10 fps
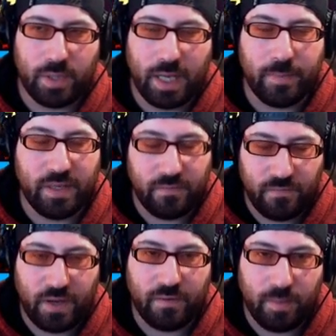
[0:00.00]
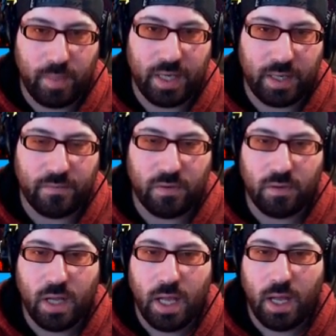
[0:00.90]
can be very
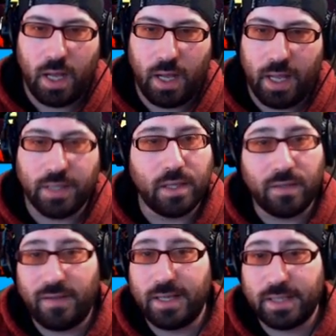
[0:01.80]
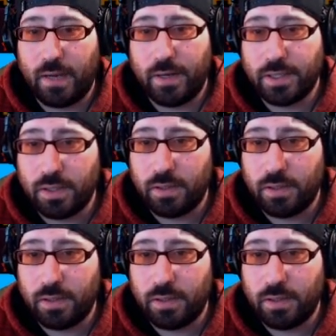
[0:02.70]
meaningful. Uh, and then the last character,